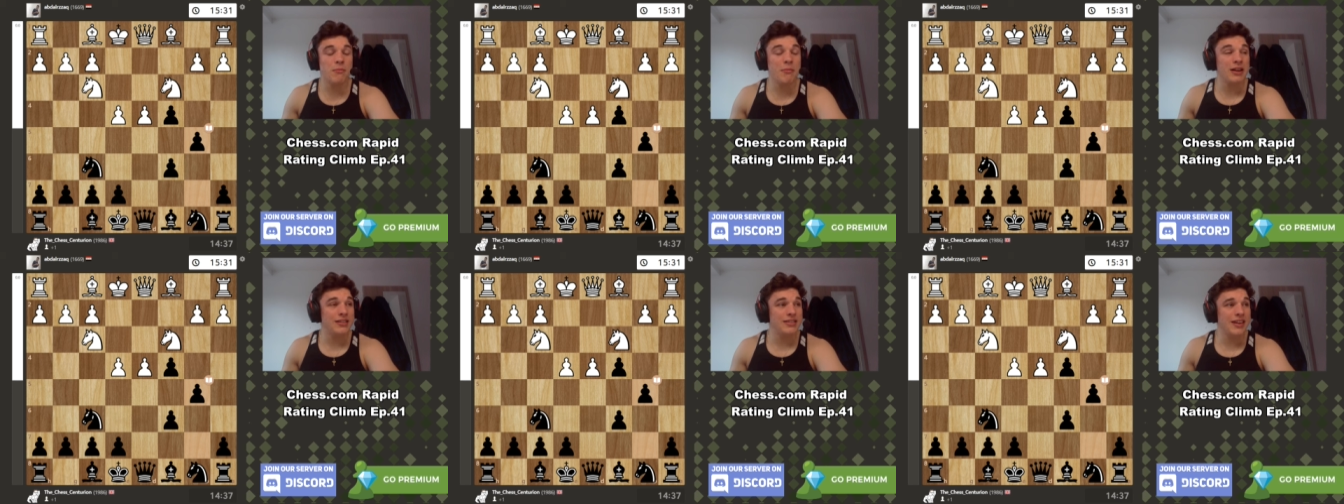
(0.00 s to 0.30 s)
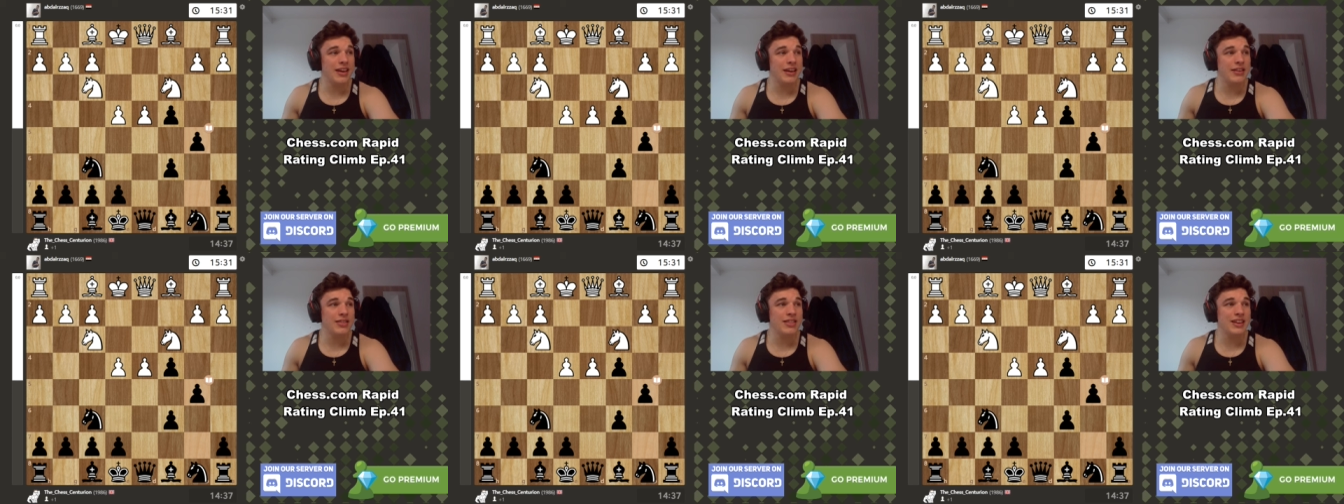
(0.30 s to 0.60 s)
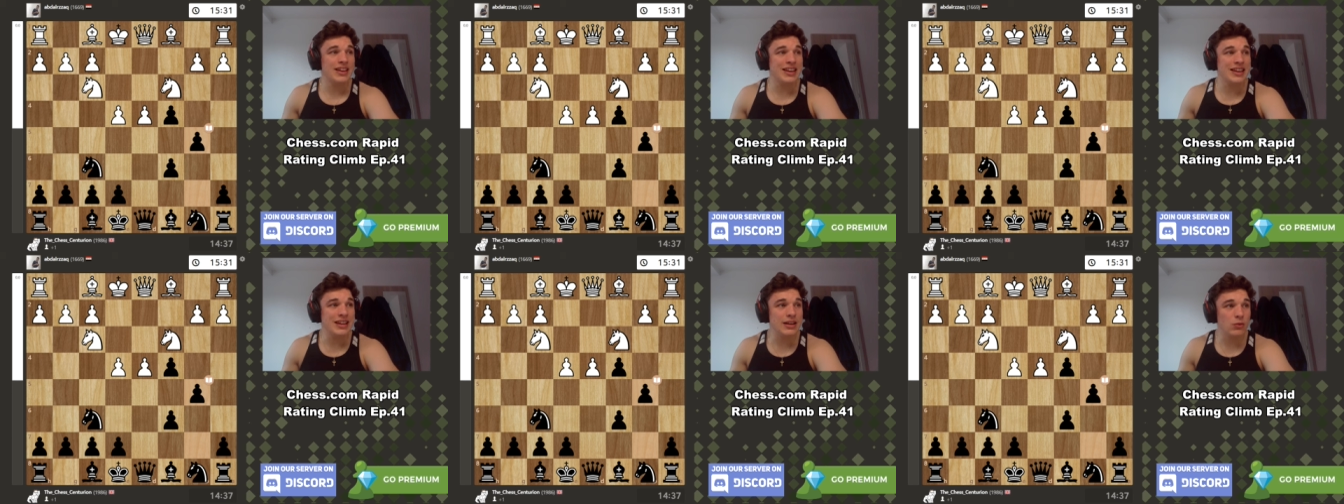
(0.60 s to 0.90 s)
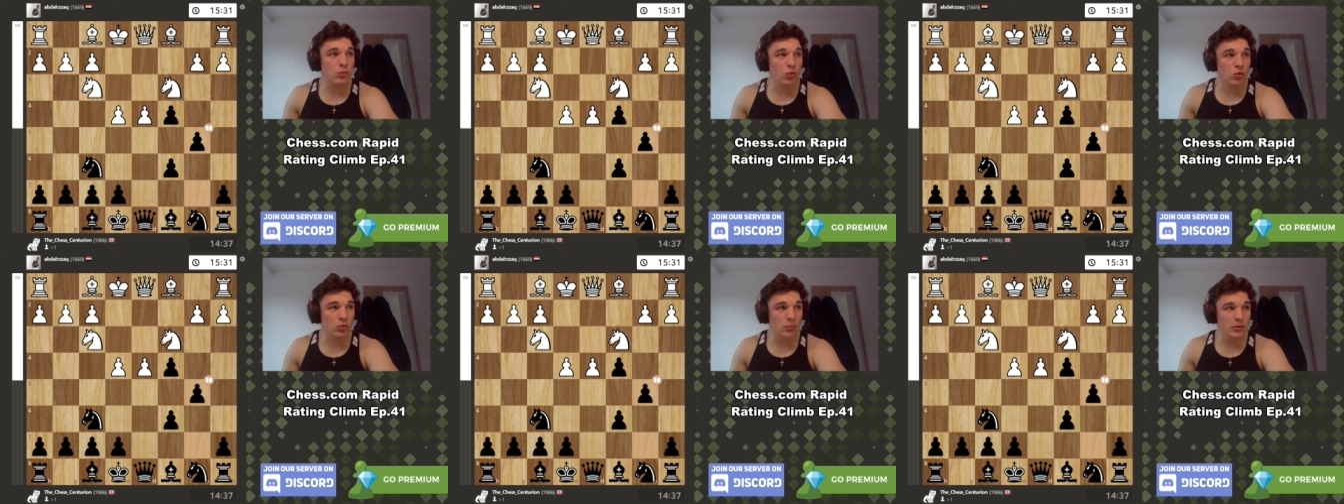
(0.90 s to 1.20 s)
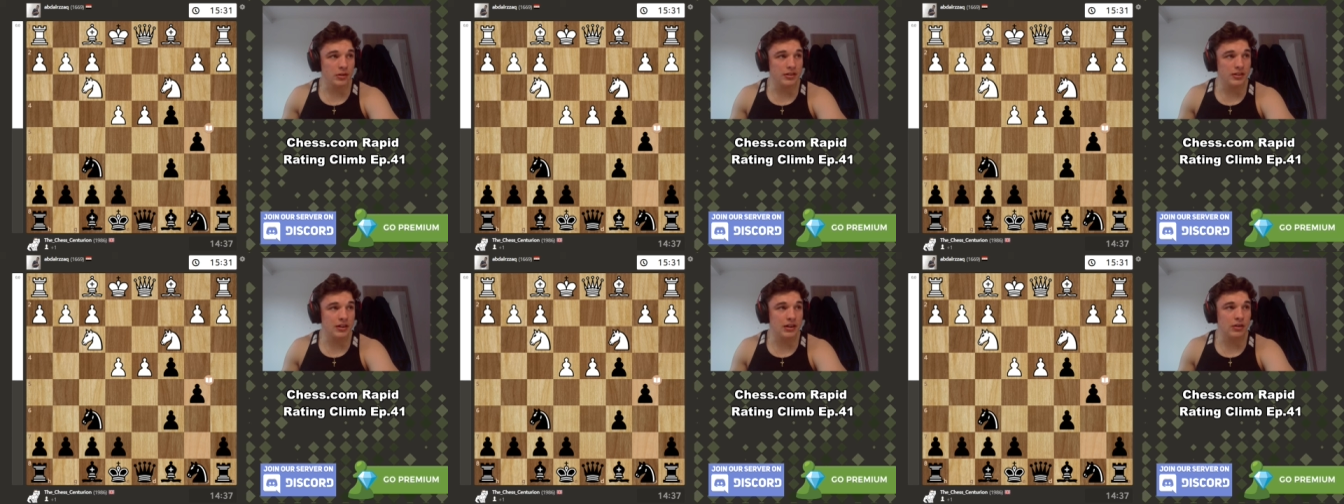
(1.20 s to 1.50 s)
maintain the equal
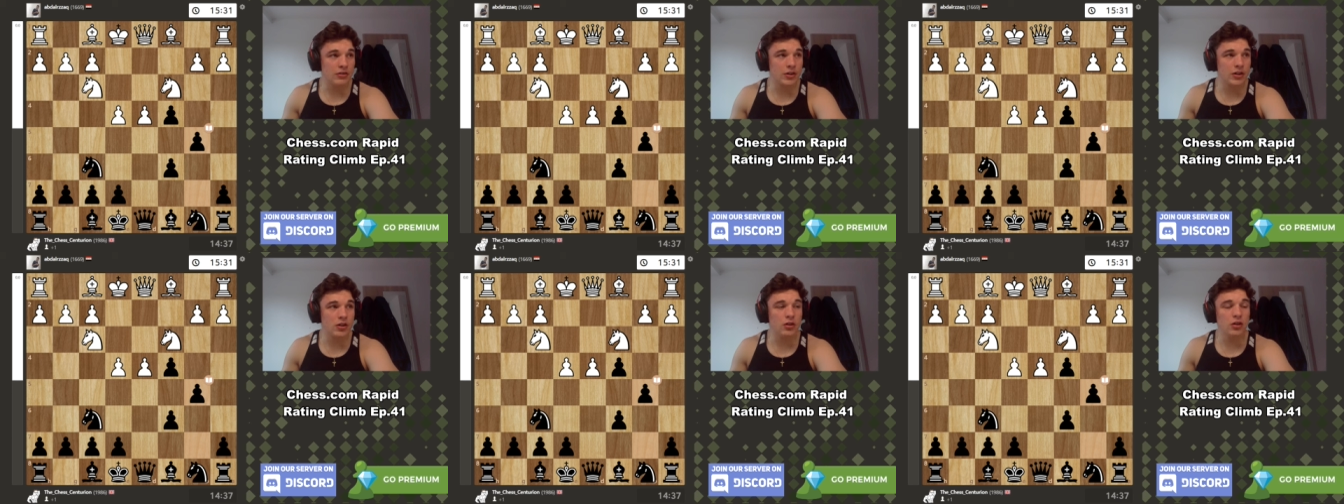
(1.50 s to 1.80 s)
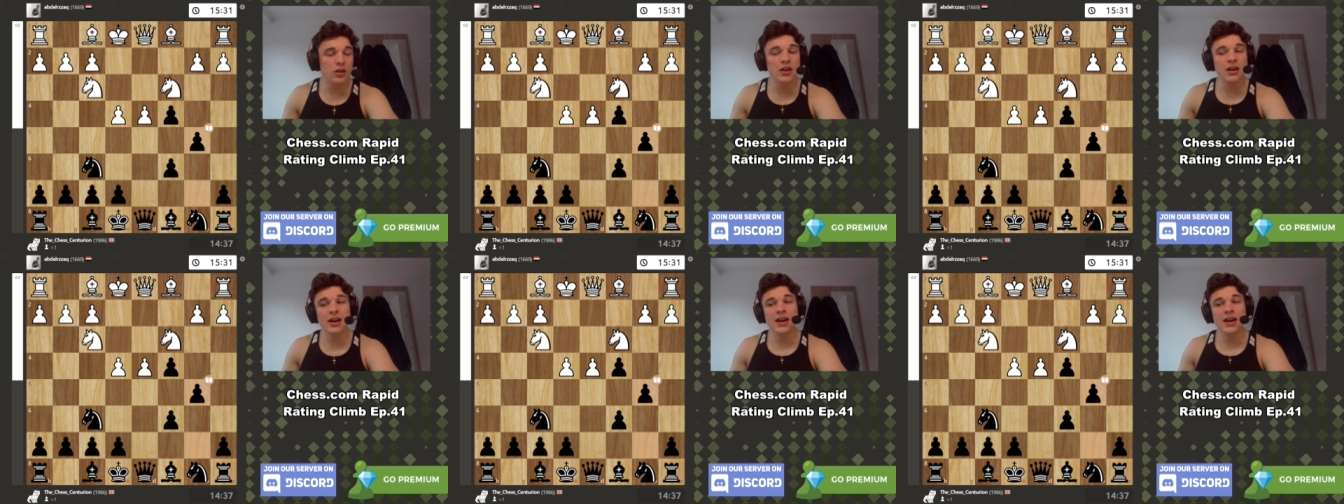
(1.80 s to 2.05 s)
material,